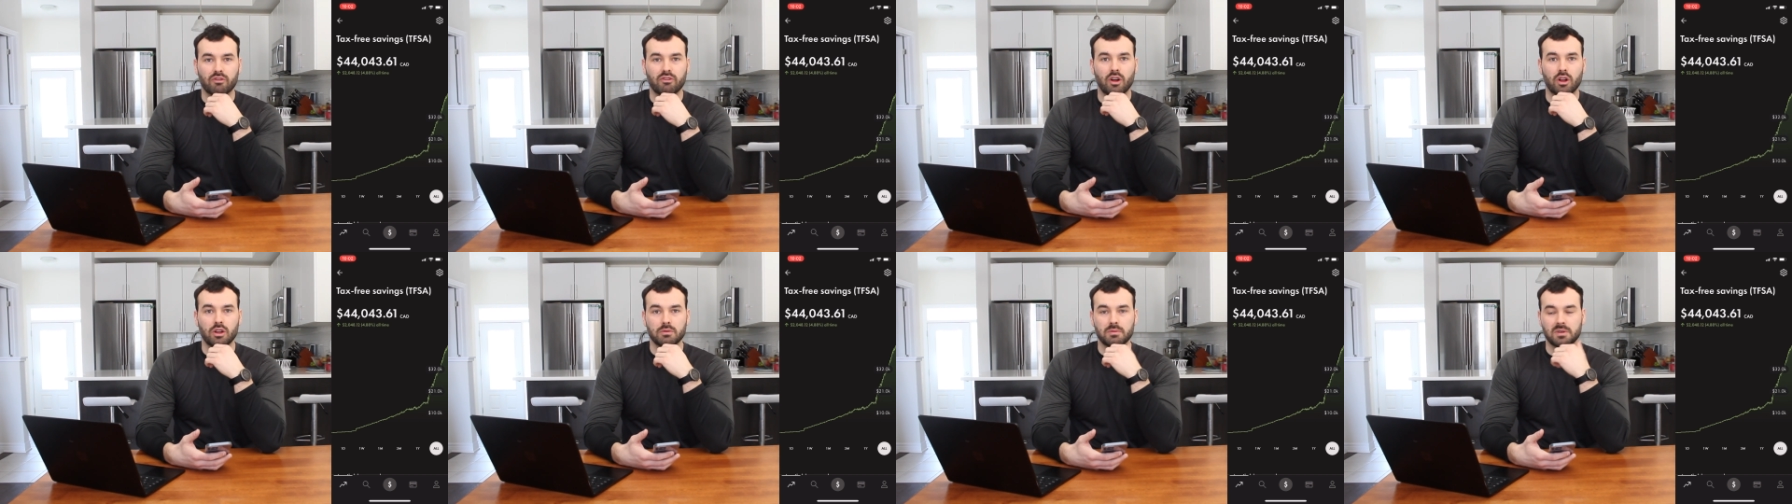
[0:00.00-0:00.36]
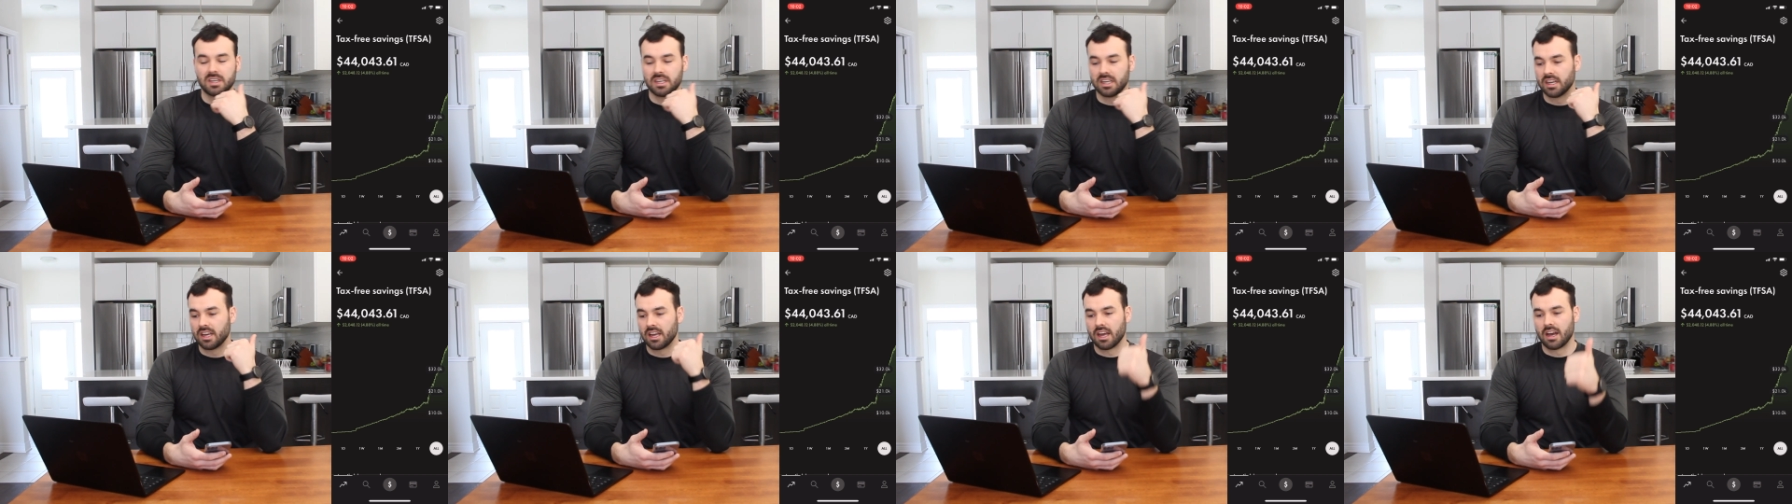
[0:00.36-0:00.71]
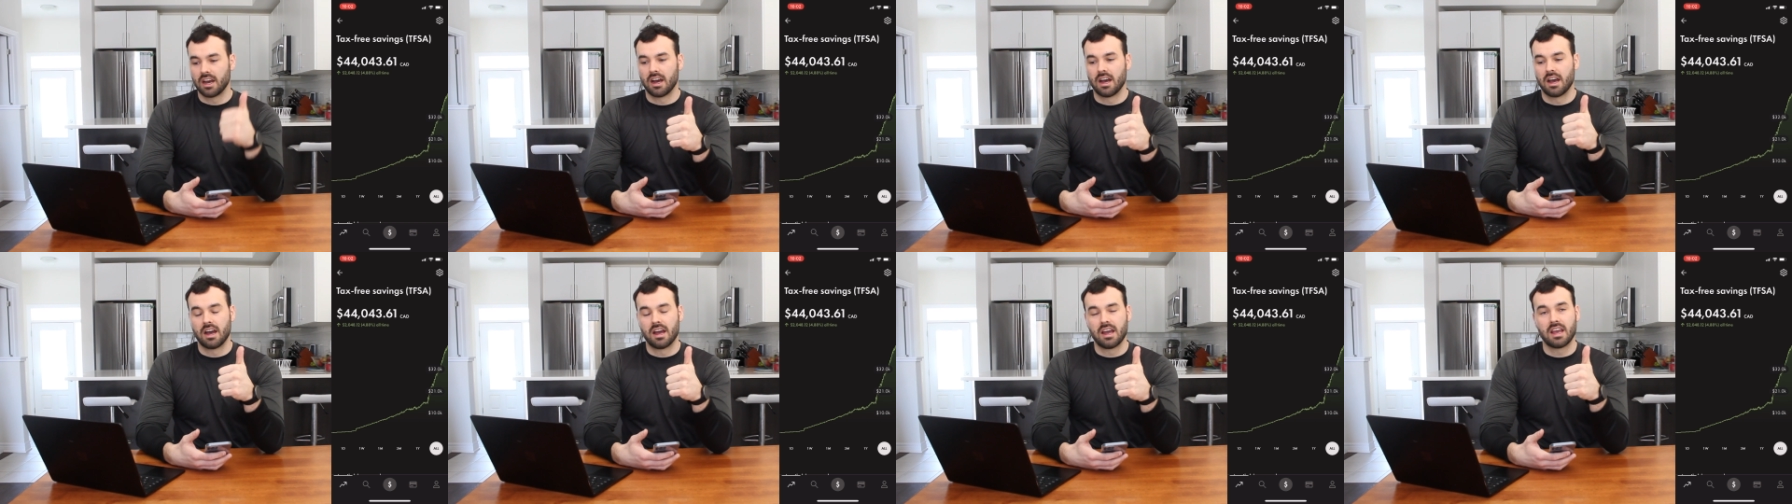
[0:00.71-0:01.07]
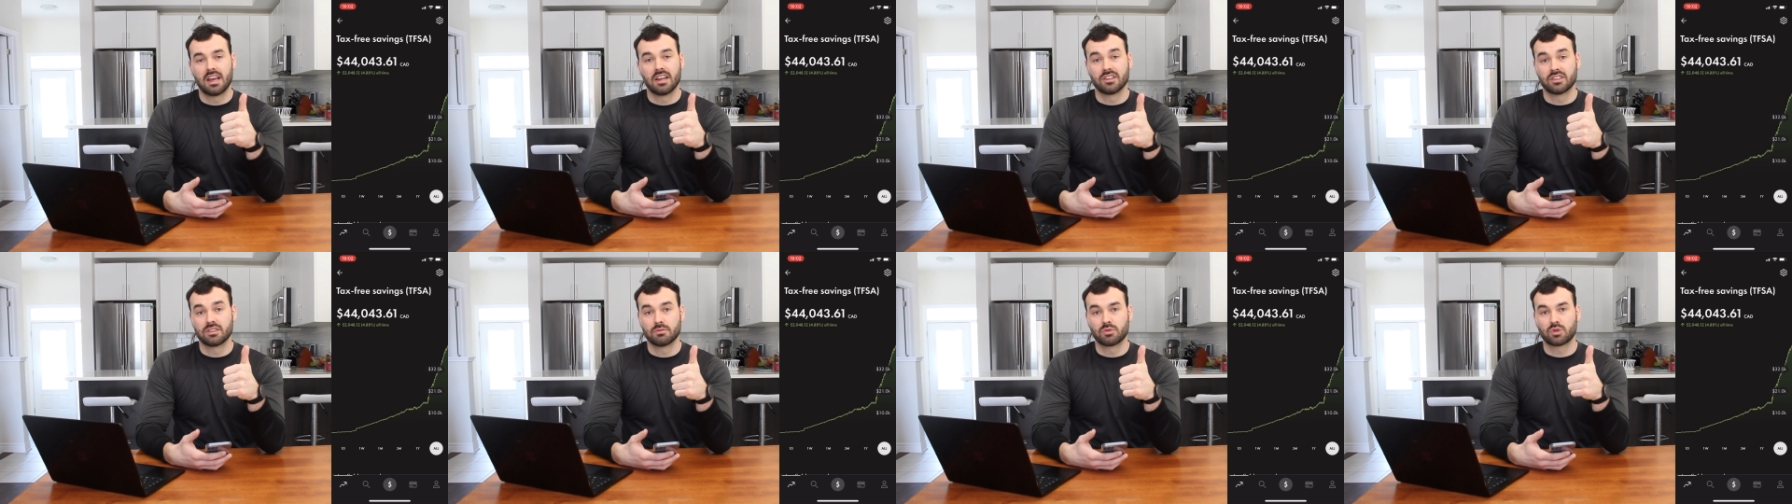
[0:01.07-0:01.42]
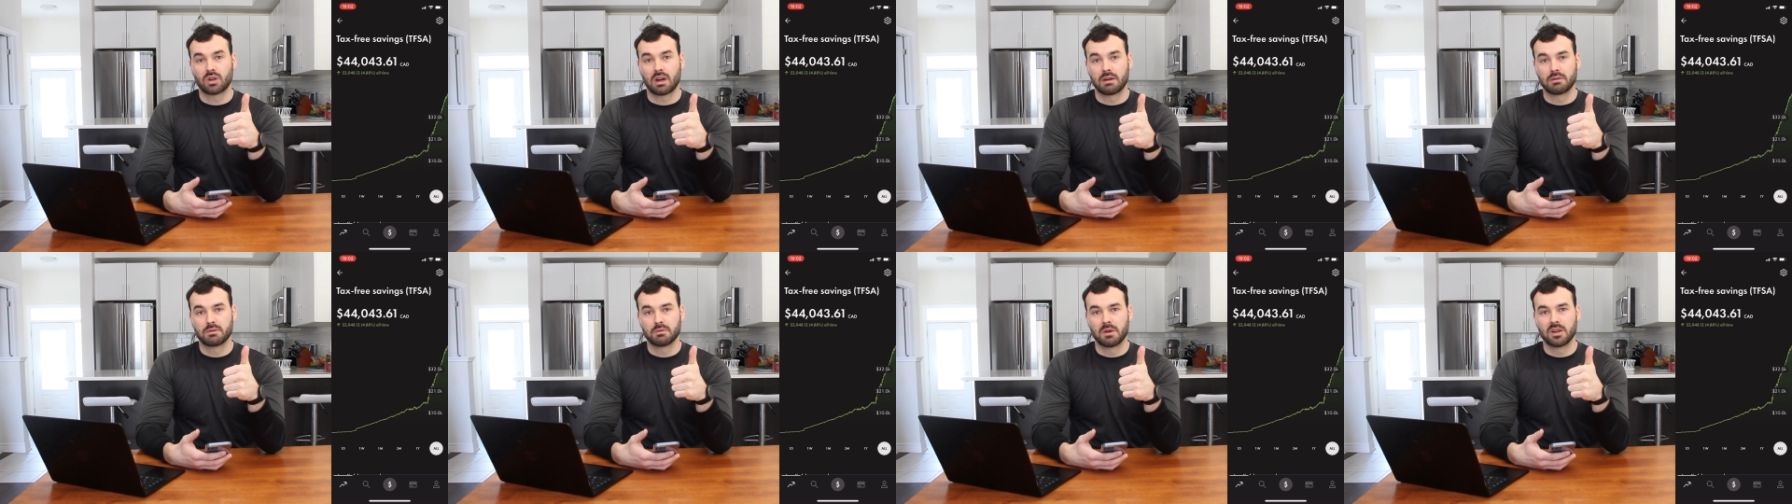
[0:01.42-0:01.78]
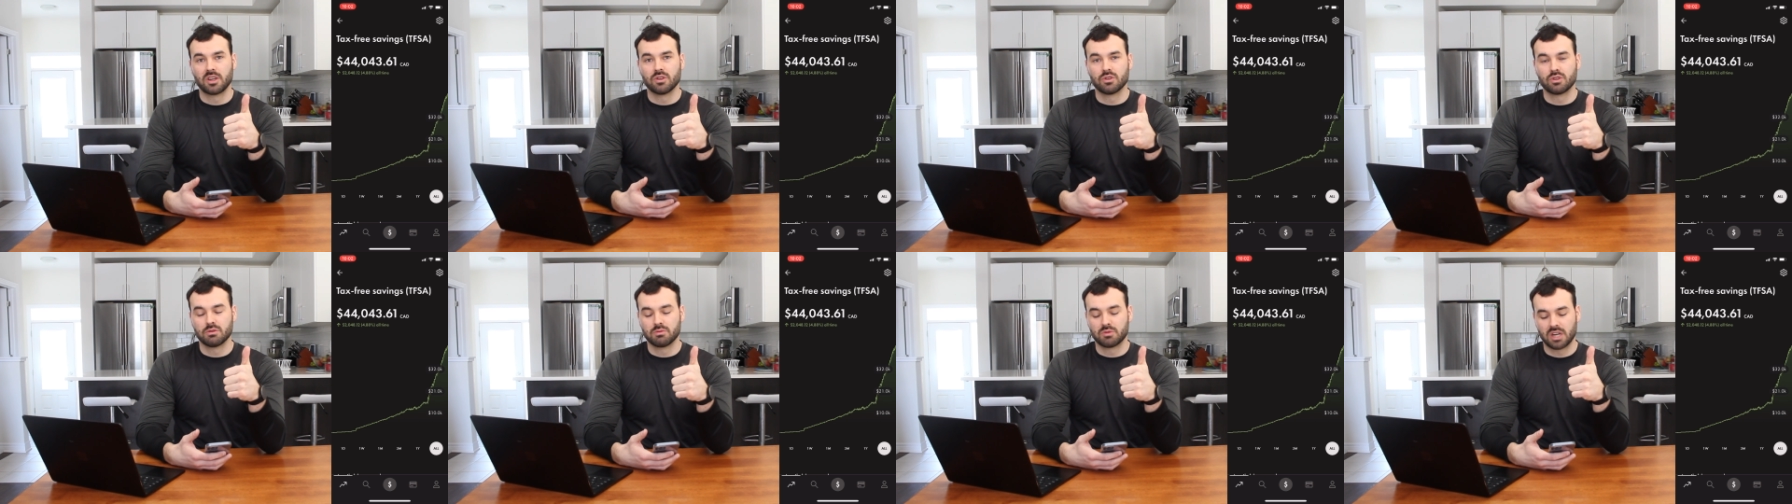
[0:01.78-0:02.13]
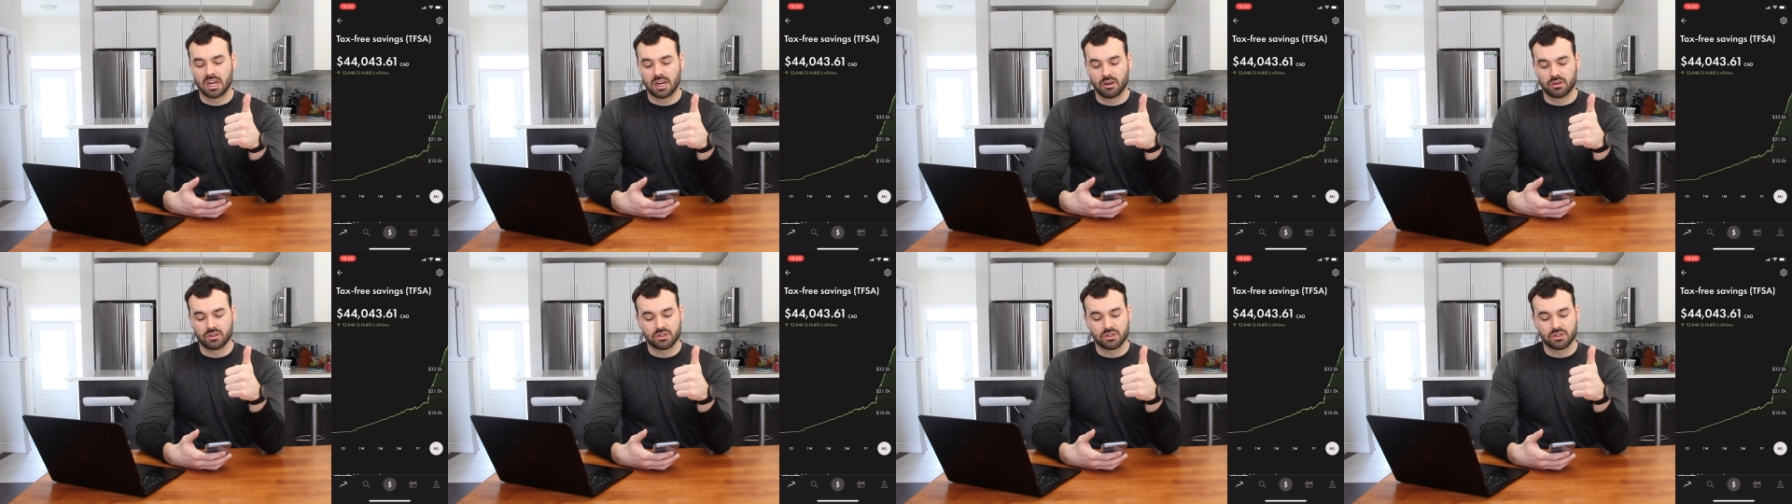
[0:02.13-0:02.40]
follow me and subscribe to my YouTube channel.